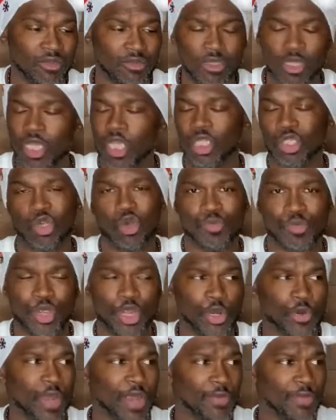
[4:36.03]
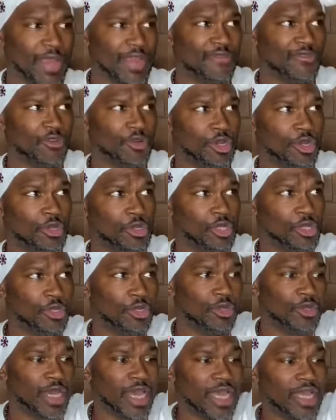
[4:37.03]
it's going to be a great way for you to do
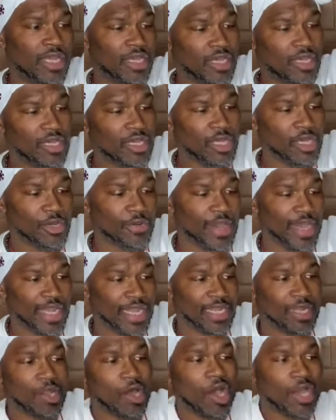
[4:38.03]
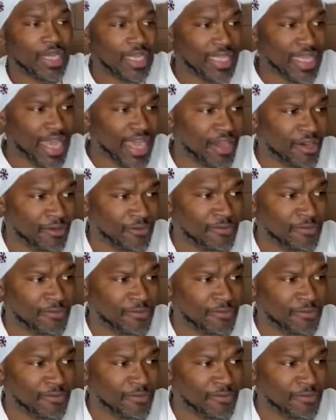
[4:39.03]
that. Go ahead and lock it down.